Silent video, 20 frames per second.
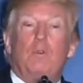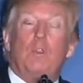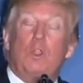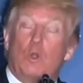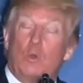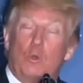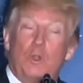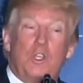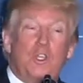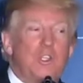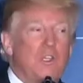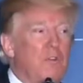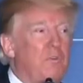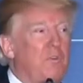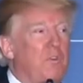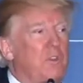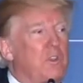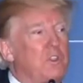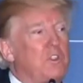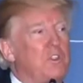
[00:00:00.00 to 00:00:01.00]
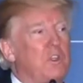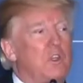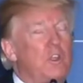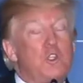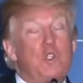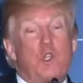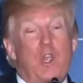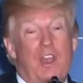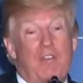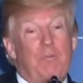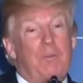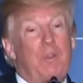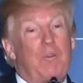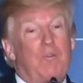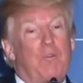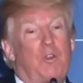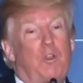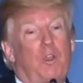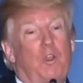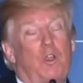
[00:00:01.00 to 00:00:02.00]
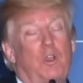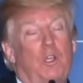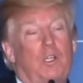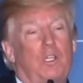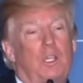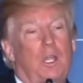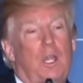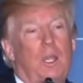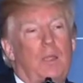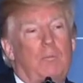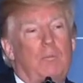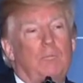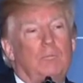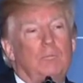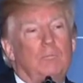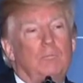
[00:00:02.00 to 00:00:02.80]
you're reaching for the stars. You have been for a long time,